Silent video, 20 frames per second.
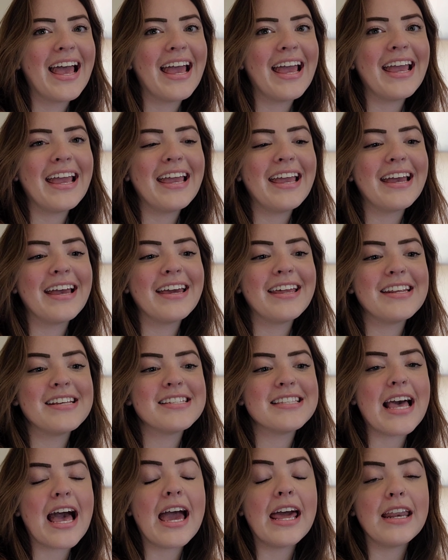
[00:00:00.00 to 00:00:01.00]
Hey, it
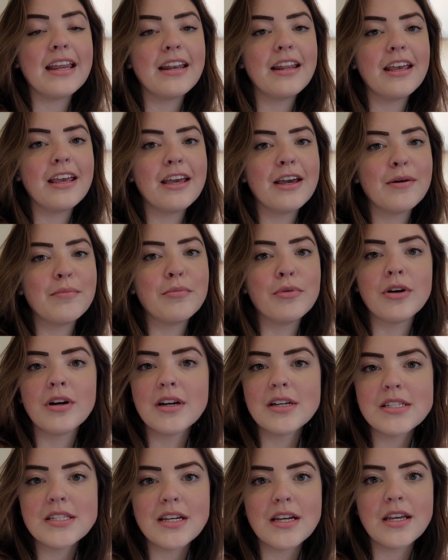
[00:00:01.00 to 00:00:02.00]
is editing
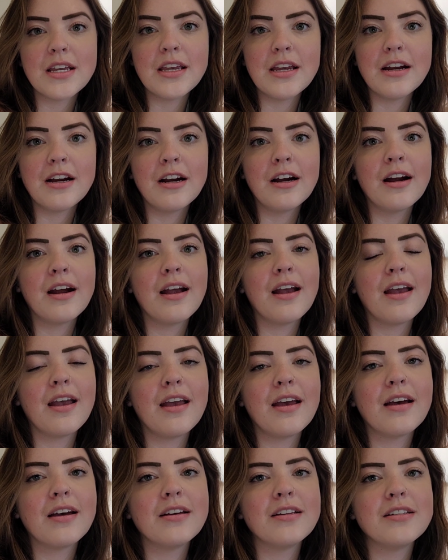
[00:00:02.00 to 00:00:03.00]
Marissa here,
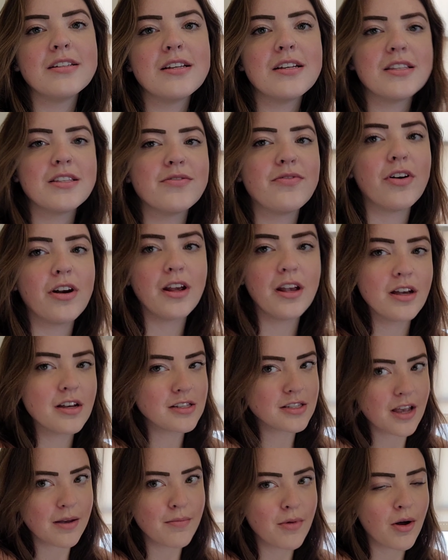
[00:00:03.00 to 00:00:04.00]
and it's funny
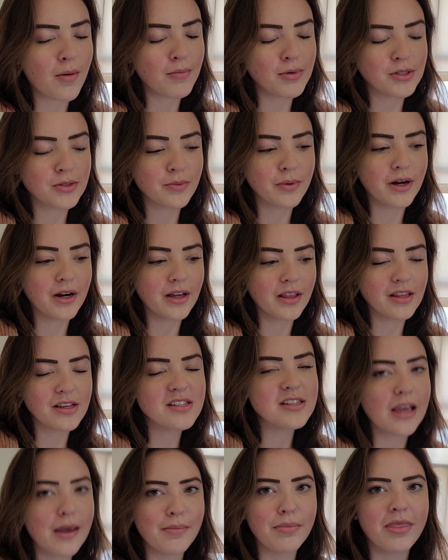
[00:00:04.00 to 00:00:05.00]
because I'm almost wearing the
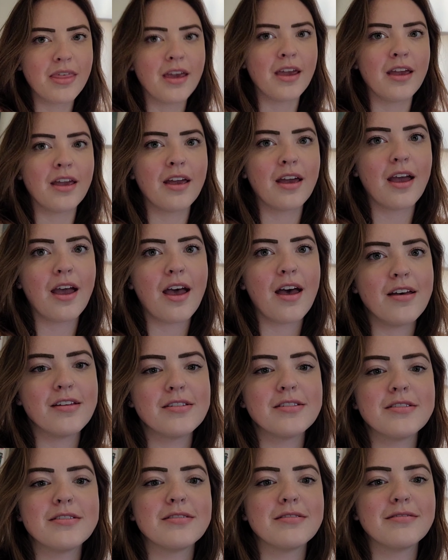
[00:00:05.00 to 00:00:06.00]
same thing
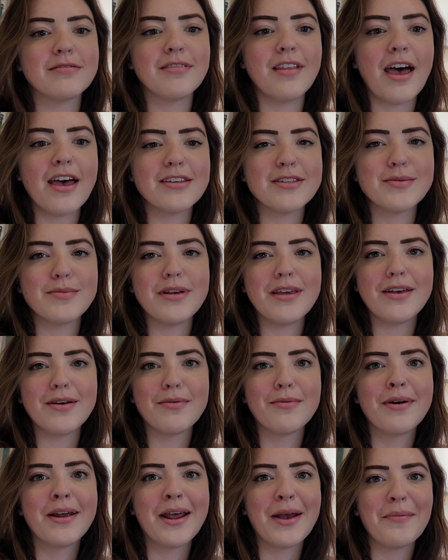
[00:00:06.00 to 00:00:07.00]
as last week
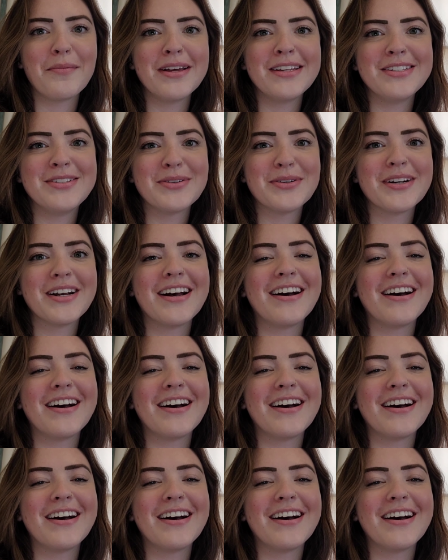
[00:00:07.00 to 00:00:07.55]
when I went door